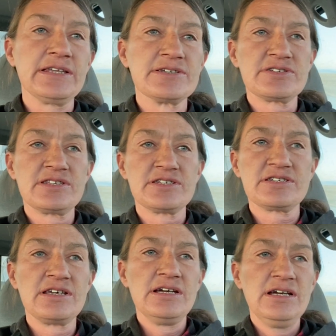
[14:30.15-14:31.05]

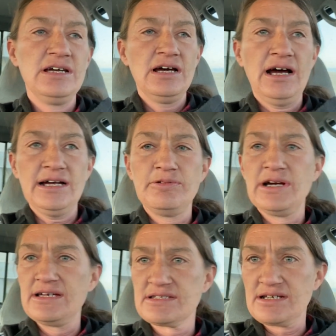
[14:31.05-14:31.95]
This
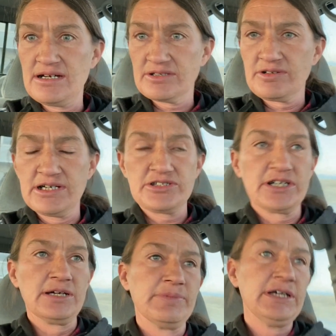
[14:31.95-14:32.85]
highway is not in great
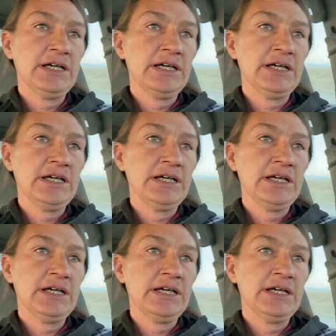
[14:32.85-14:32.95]
shape.